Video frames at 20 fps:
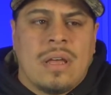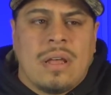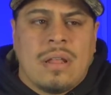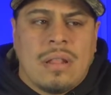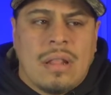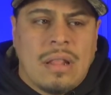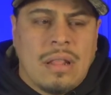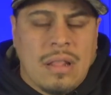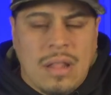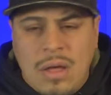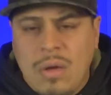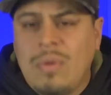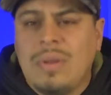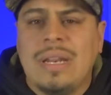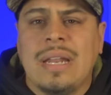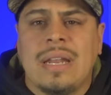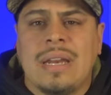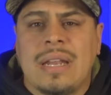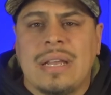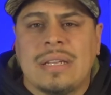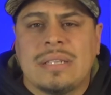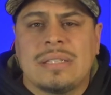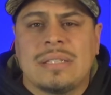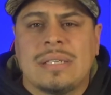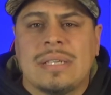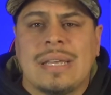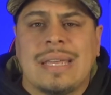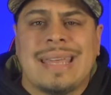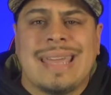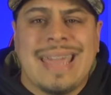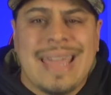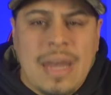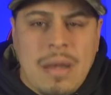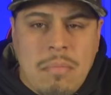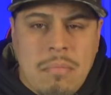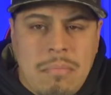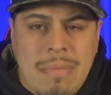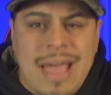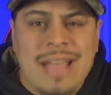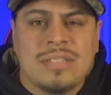Loneliness
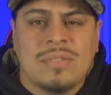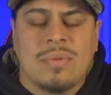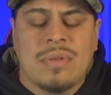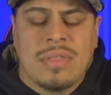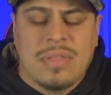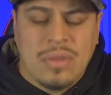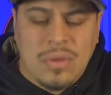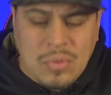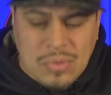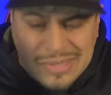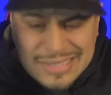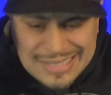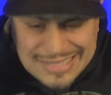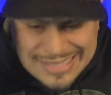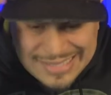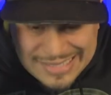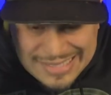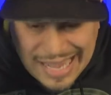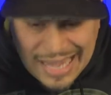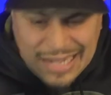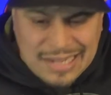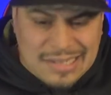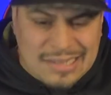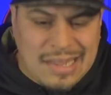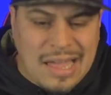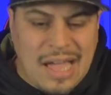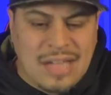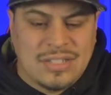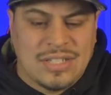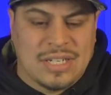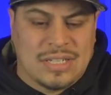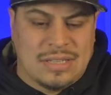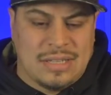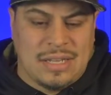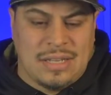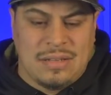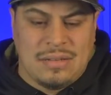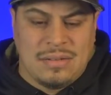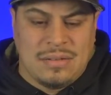can mess with you psychologically.